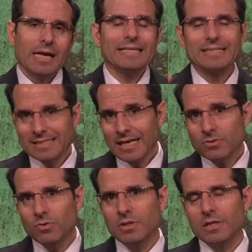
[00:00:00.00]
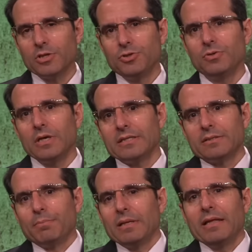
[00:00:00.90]
It's not only that
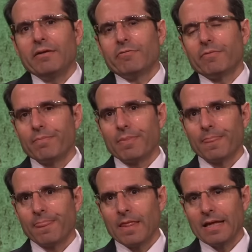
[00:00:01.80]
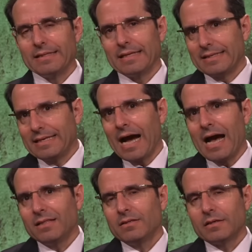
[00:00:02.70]
Judaism believes that
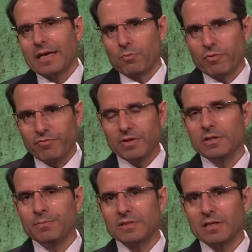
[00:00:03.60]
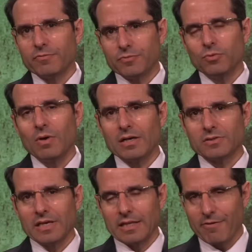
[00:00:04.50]
God can reveal himself to
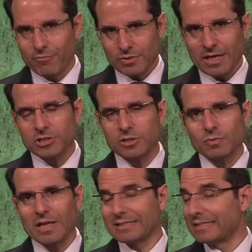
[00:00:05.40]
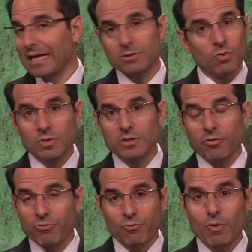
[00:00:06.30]
us and have connections with us, not only
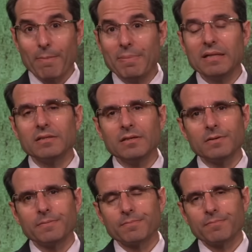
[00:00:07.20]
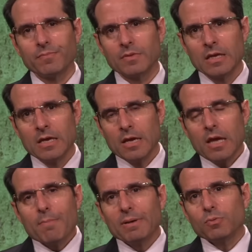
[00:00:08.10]
through a building,
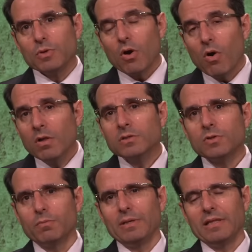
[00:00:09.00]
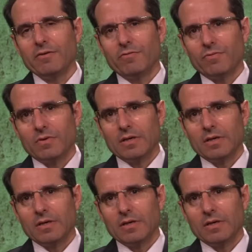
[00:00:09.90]
but we also believe,